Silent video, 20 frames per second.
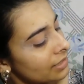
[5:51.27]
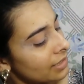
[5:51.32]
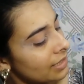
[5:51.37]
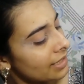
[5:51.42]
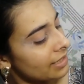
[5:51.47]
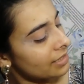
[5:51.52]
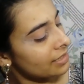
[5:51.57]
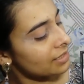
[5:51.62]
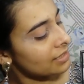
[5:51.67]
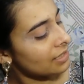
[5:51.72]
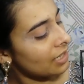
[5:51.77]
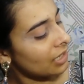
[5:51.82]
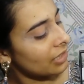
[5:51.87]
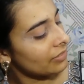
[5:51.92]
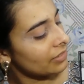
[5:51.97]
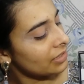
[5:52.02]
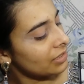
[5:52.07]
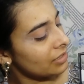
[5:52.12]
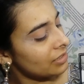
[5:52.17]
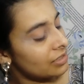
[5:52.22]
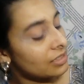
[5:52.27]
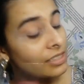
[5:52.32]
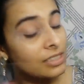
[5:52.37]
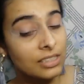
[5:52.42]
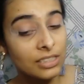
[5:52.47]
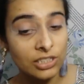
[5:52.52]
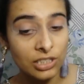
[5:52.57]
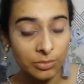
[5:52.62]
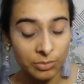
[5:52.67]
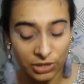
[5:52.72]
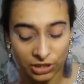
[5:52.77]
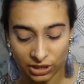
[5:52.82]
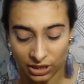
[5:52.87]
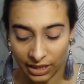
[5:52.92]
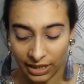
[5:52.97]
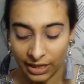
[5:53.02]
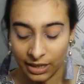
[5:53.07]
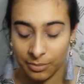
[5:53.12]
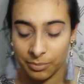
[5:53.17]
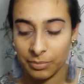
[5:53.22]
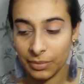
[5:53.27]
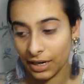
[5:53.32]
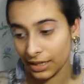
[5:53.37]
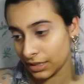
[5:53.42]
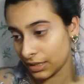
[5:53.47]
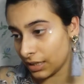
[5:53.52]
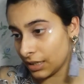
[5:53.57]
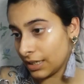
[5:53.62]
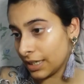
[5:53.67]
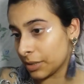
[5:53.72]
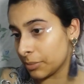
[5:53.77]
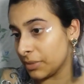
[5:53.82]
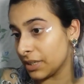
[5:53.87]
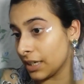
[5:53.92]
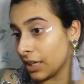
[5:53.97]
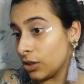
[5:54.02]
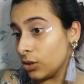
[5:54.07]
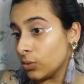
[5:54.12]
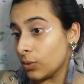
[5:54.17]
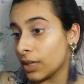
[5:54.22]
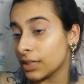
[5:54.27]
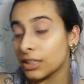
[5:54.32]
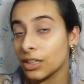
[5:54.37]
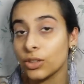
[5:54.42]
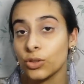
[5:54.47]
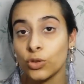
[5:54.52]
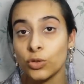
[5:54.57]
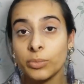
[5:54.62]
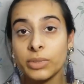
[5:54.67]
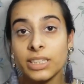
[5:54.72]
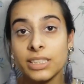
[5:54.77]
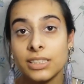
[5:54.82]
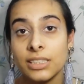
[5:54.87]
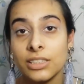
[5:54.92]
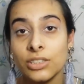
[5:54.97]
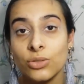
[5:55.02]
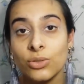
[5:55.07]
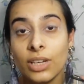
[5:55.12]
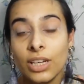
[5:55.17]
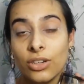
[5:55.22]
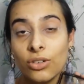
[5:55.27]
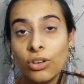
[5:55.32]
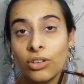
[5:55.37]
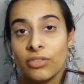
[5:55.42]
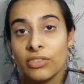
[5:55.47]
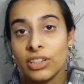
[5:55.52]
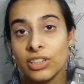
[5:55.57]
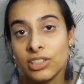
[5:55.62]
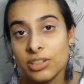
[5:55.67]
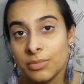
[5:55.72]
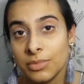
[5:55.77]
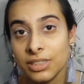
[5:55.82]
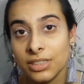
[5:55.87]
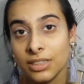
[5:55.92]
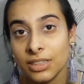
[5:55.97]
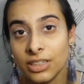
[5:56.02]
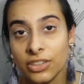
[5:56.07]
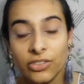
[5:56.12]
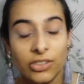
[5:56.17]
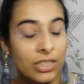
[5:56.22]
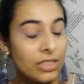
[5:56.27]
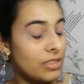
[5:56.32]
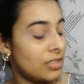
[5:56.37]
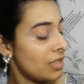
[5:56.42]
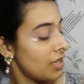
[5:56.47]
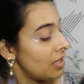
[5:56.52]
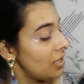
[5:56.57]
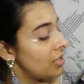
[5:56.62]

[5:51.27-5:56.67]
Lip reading: let's start with this. This is a shimmer shade, but let me tell you one thing, nobody says you cannot wear shimmers in the crease.